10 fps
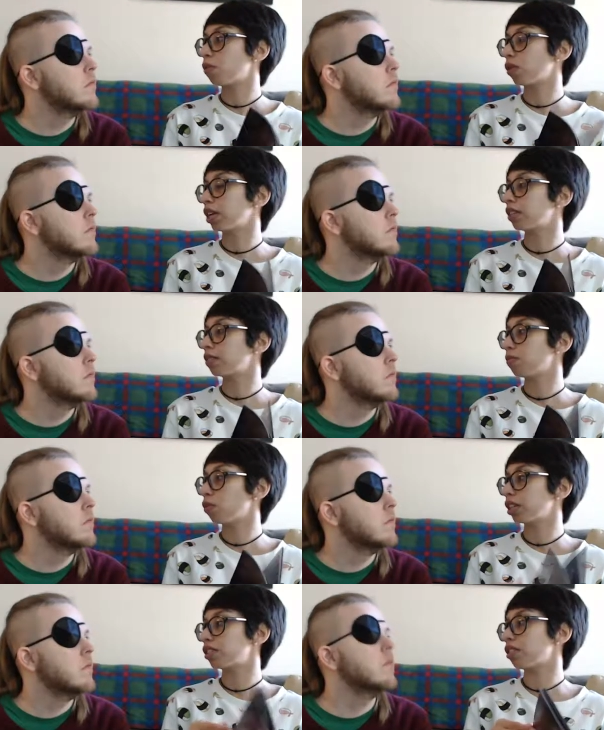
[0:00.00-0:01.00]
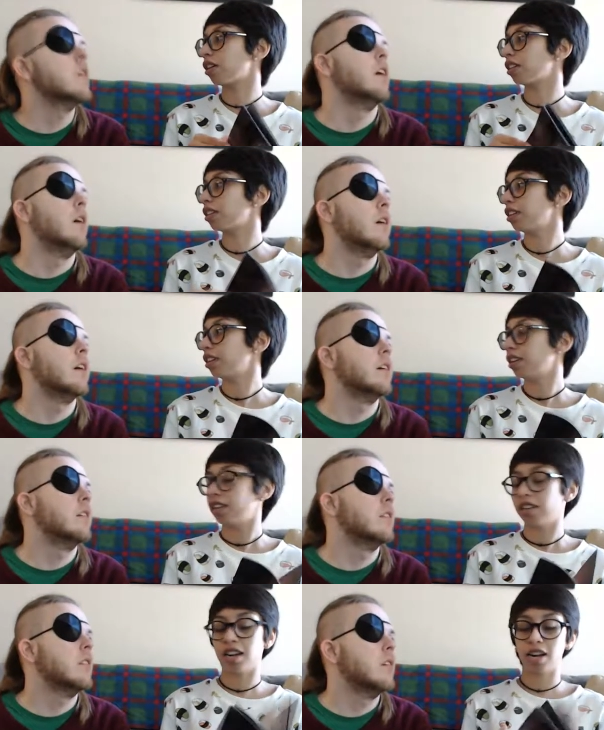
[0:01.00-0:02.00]
Speaker 1: morning Morning Star. Oh yeah.
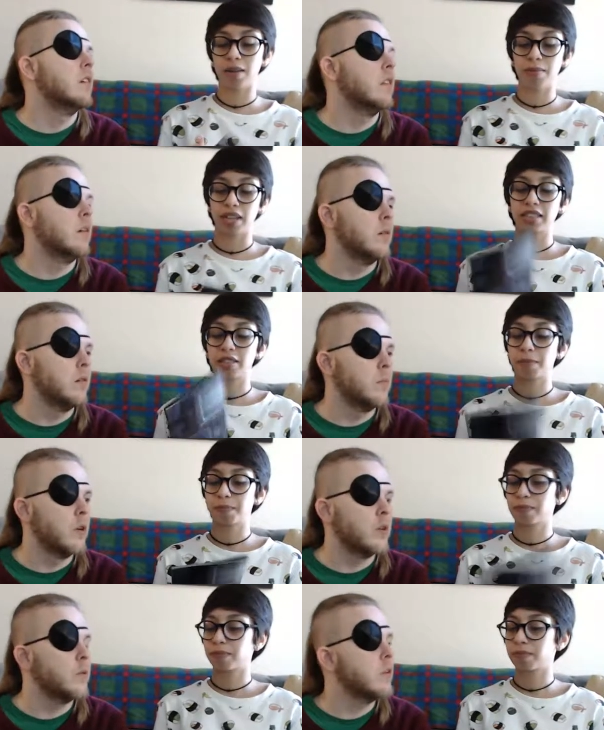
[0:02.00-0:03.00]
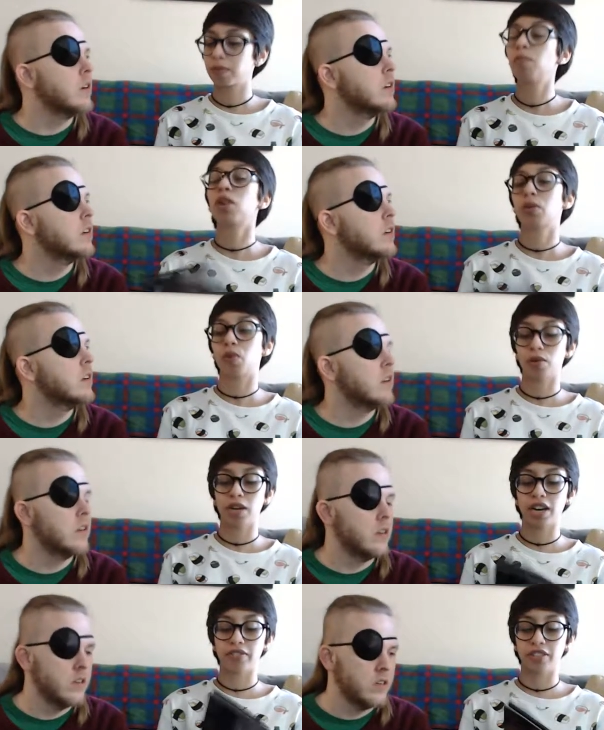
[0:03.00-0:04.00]
Um, the, like
Speaker 2: the morning war.
Speaker 1: Morning war,
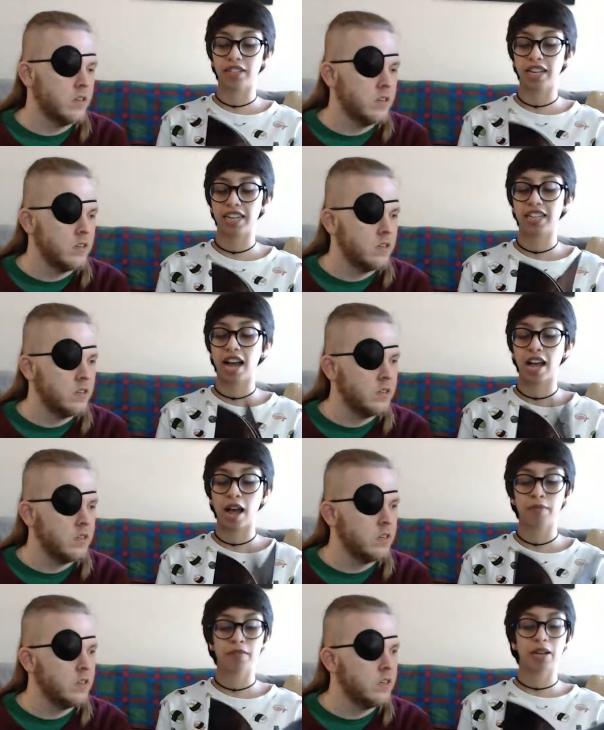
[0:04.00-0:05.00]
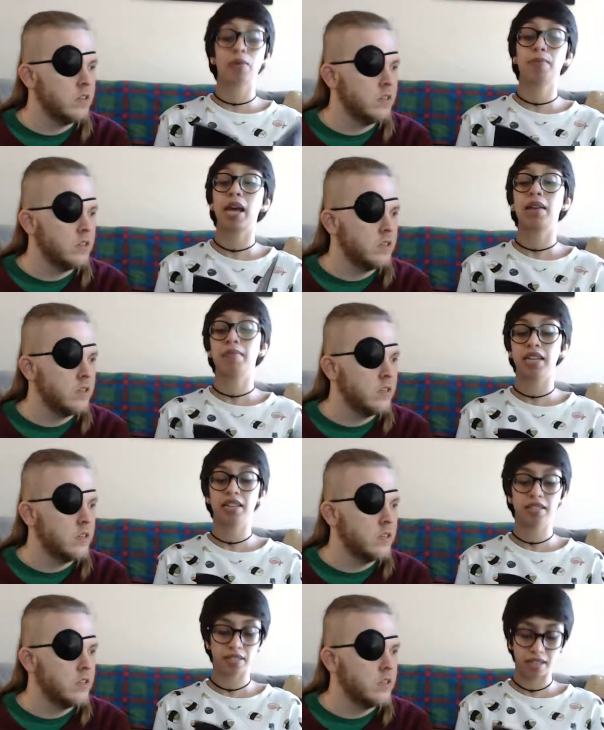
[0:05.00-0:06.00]
whatever. Like I, I like I would pay money
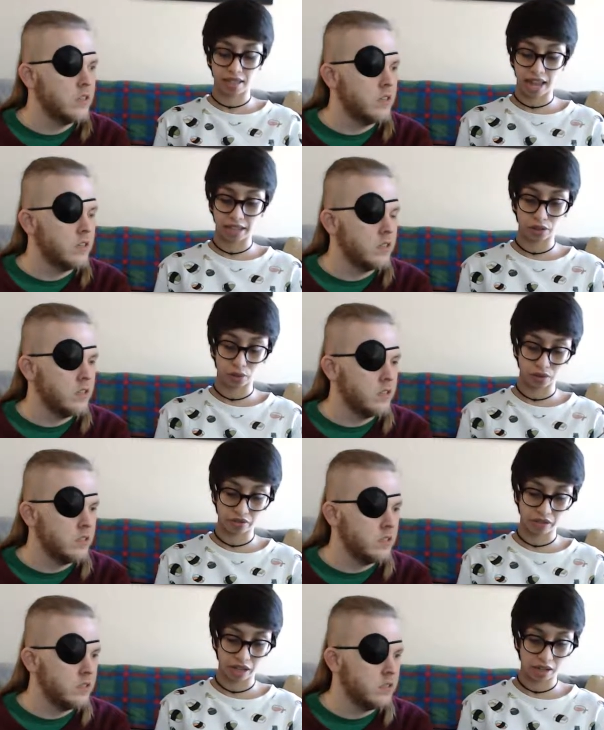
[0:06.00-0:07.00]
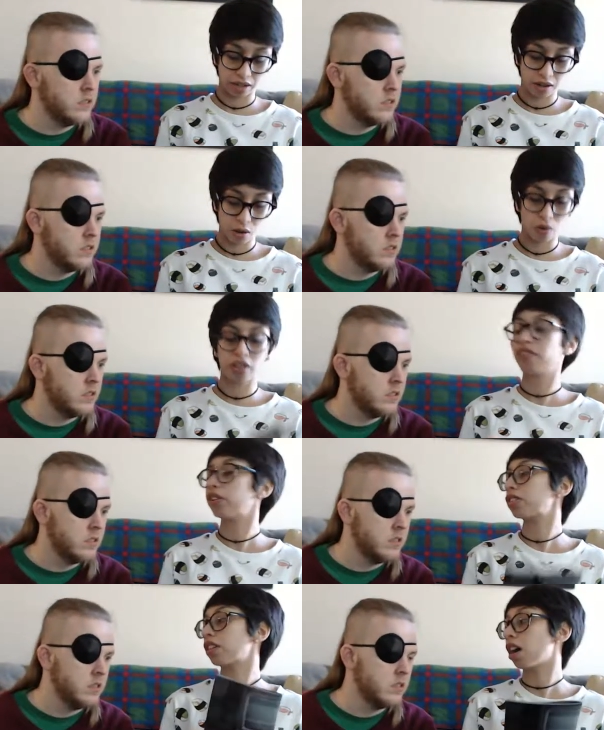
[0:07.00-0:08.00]
to see that sort of thing, or the
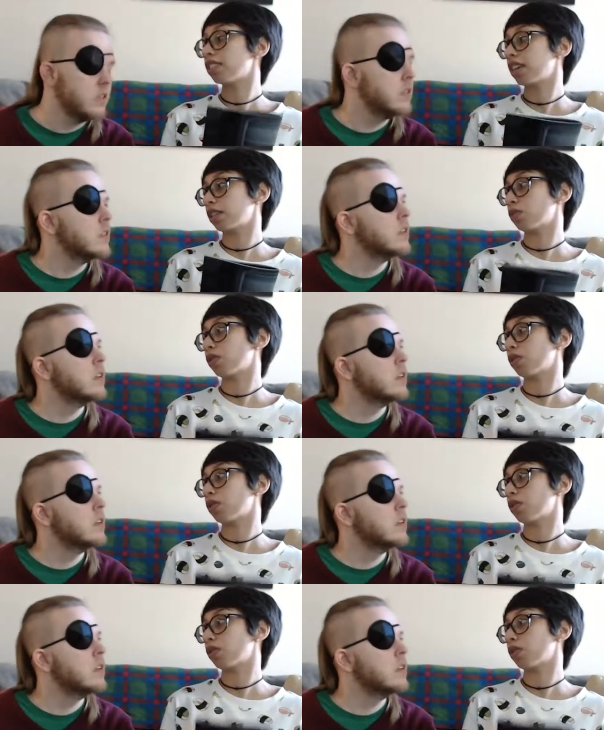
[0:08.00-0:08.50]
first Contact